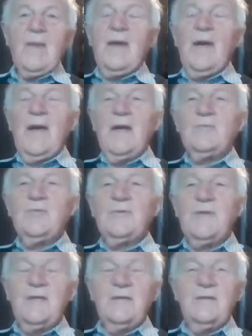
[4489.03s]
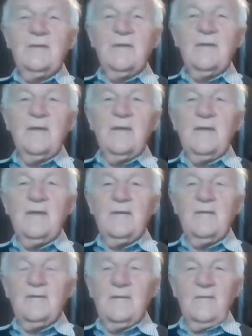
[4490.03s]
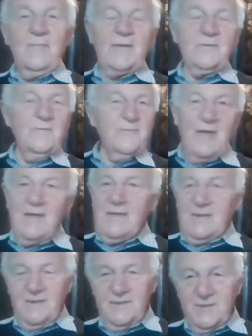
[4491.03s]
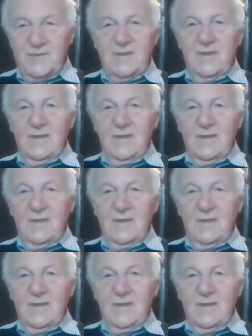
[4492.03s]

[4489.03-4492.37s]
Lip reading: And within a matter of days,